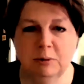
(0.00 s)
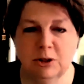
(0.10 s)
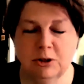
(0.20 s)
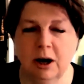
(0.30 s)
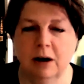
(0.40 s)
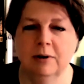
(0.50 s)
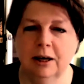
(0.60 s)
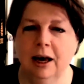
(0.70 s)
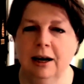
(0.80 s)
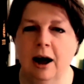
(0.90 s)
was driving
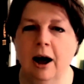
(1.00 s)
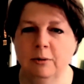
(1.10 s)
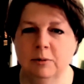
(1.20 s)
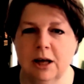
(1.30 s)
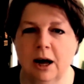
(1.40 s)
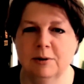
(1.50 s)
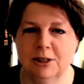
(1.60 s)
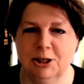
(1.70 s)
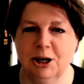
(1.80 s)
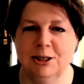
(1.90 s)
and I was
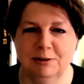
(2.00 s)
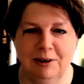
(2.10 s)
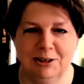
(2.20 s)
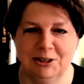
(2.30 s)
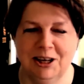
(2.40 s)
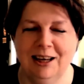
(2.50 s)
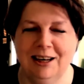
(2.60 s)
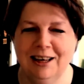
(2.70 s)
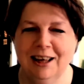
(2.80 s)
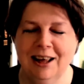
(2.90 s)
in charge of
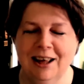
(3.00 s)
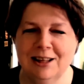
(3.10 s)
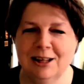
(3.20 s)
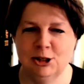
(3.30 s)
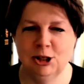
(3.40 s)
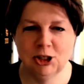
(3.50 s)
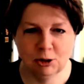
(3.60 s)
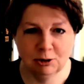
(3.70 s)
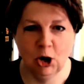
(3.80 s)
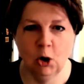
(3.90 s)
entertaining. That's just so
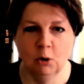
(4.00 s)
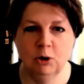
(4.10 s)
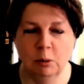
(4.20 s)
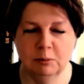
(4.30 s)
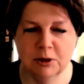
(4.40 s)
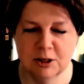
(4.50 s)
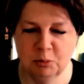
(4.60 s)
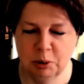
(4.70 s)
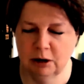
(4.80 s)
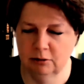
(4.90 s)
you know, no one was in
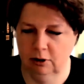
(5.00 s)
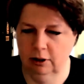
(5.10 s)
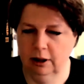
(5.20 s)
peril.